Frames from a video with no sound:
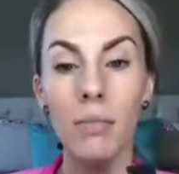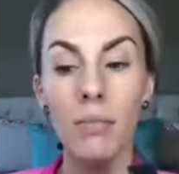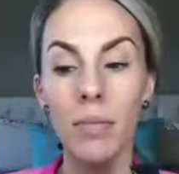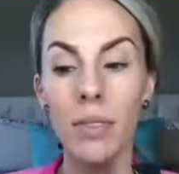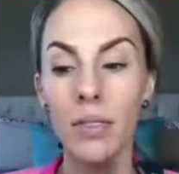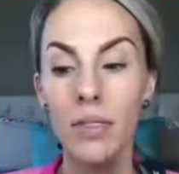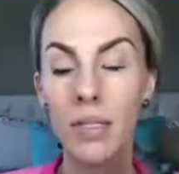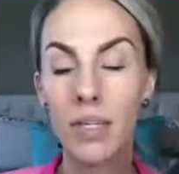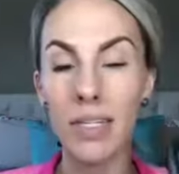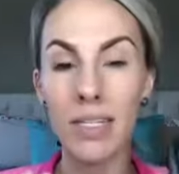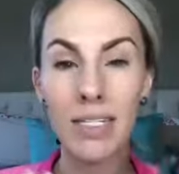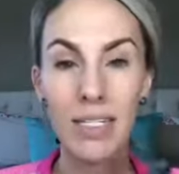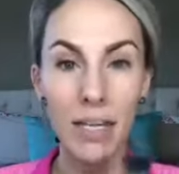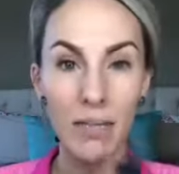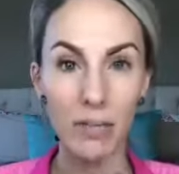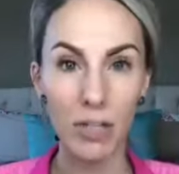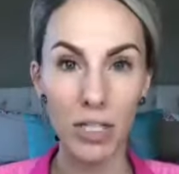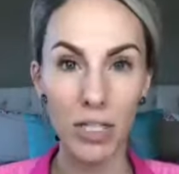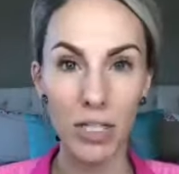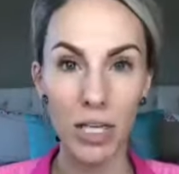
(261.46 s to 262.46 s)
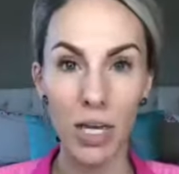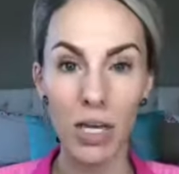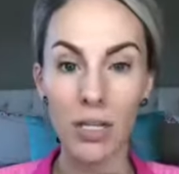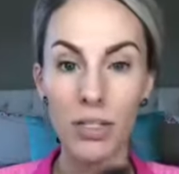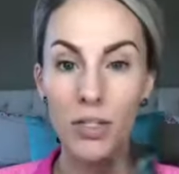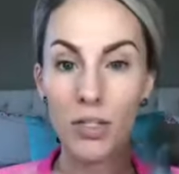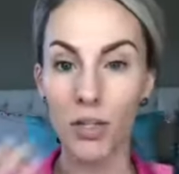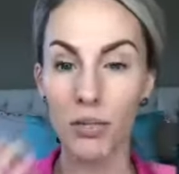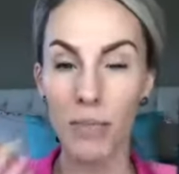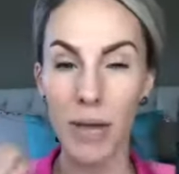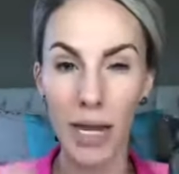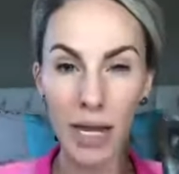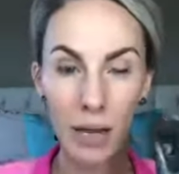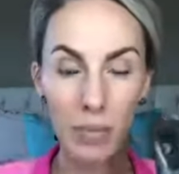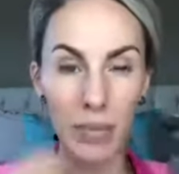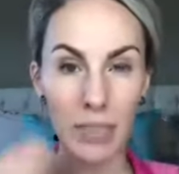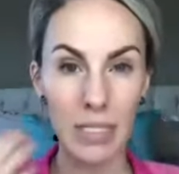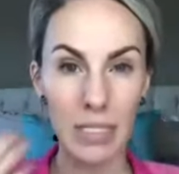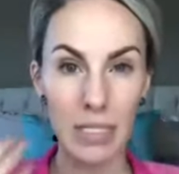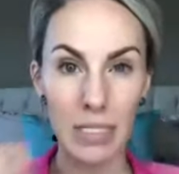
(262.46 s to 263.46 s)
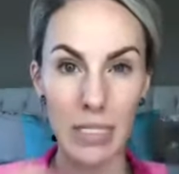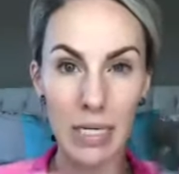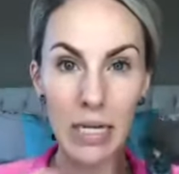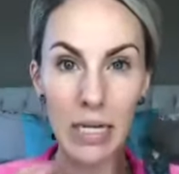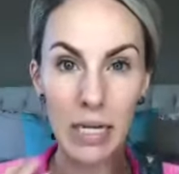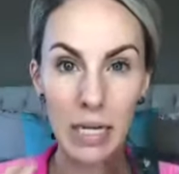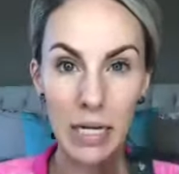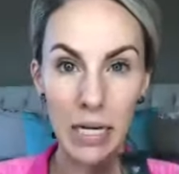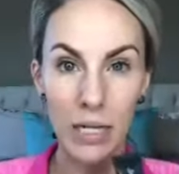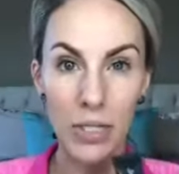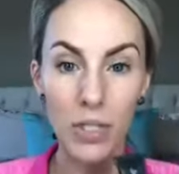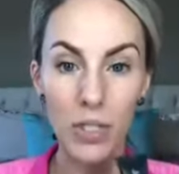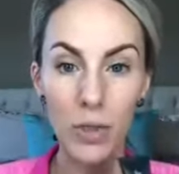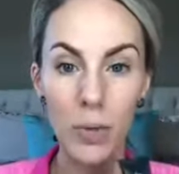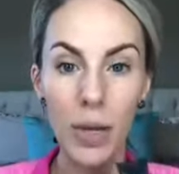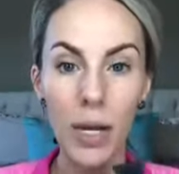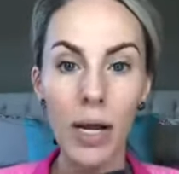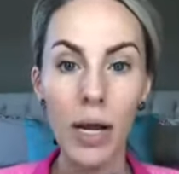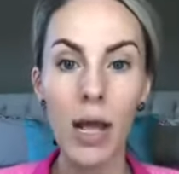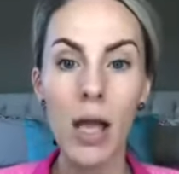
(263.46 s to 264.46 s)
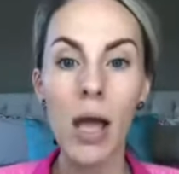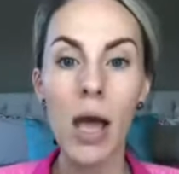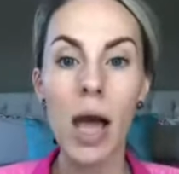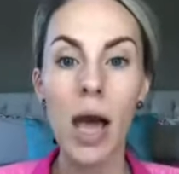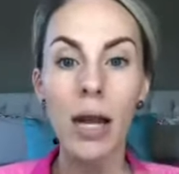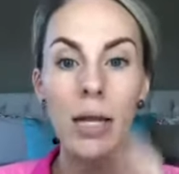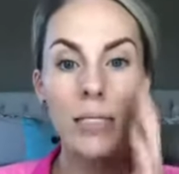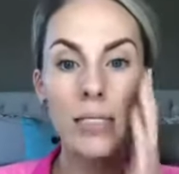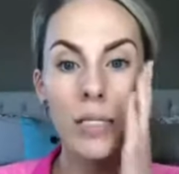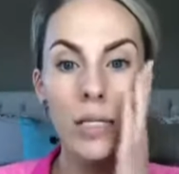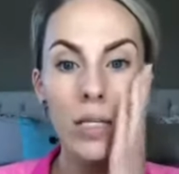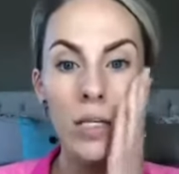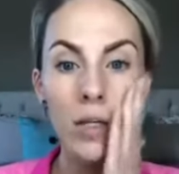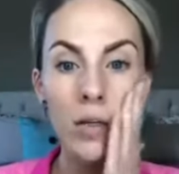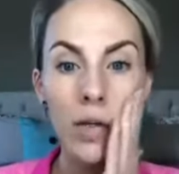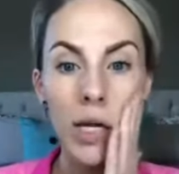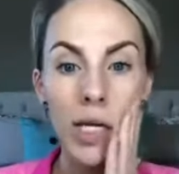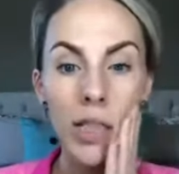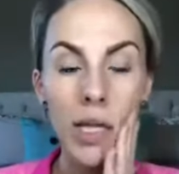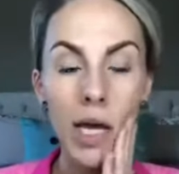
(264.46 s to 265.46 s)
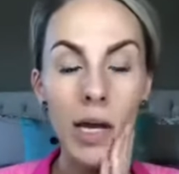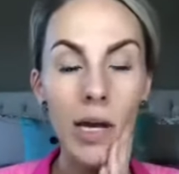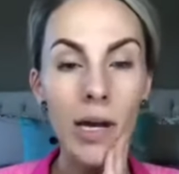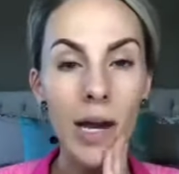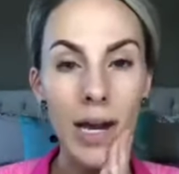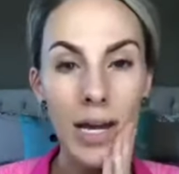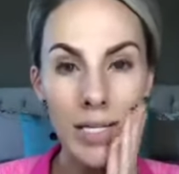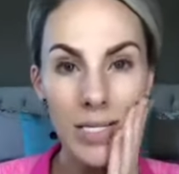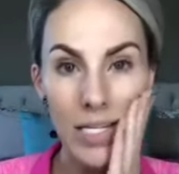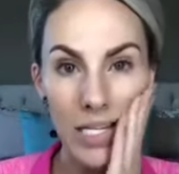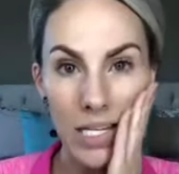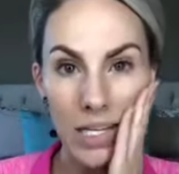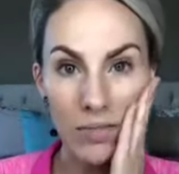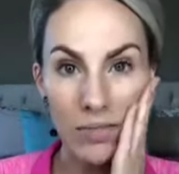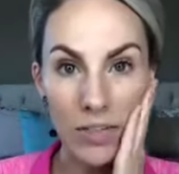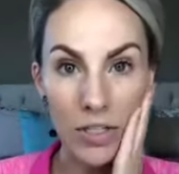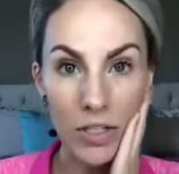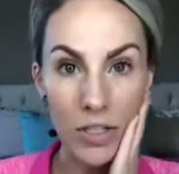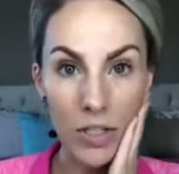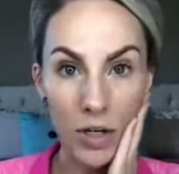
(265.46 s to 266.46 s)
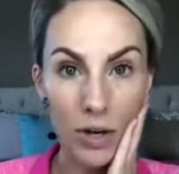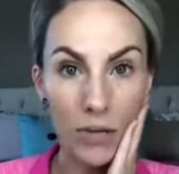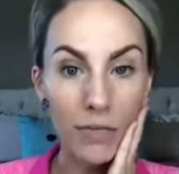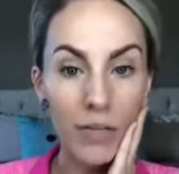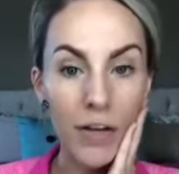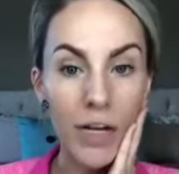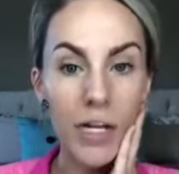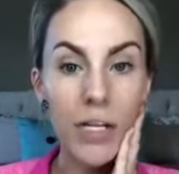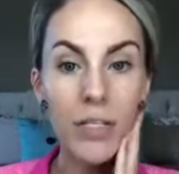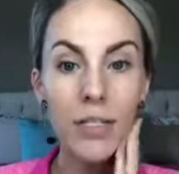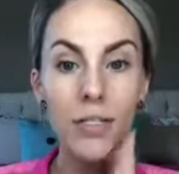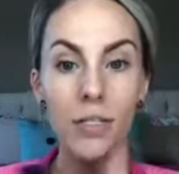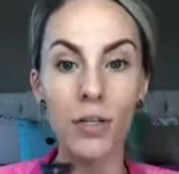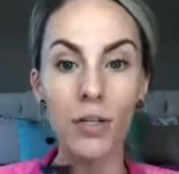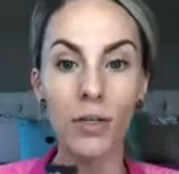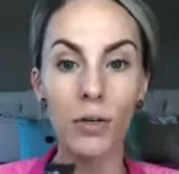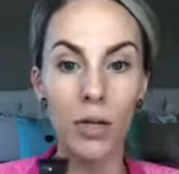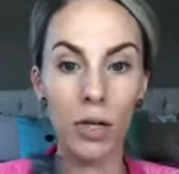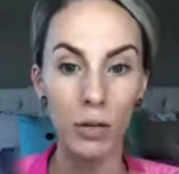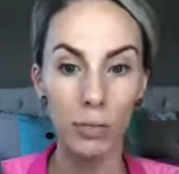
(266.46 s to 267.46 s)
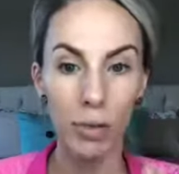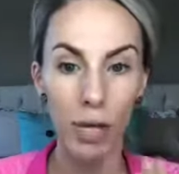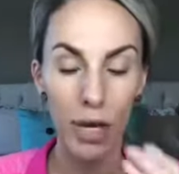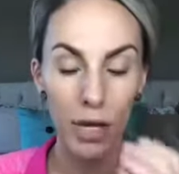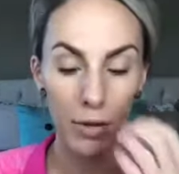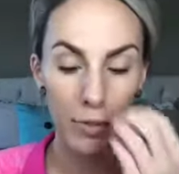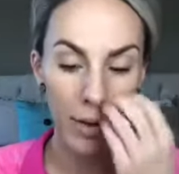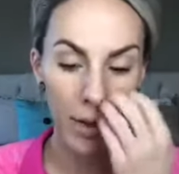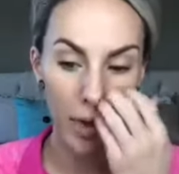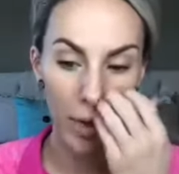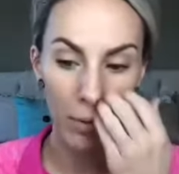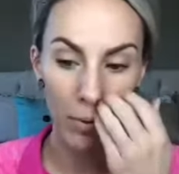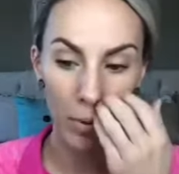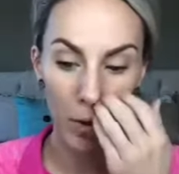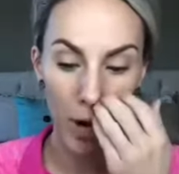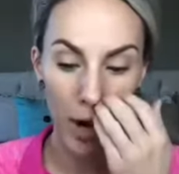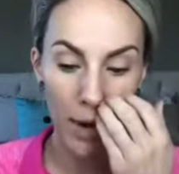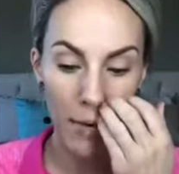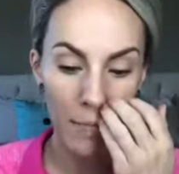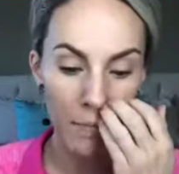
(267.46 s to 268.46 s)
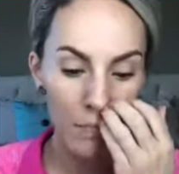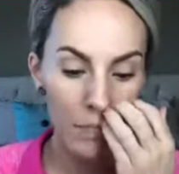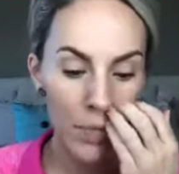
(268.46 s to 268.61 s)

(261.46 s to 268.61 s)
It's gonna save your skin so your makeup isn't sinking into it, and it's gonna create that nice even surface so you can apply your makeup, okay?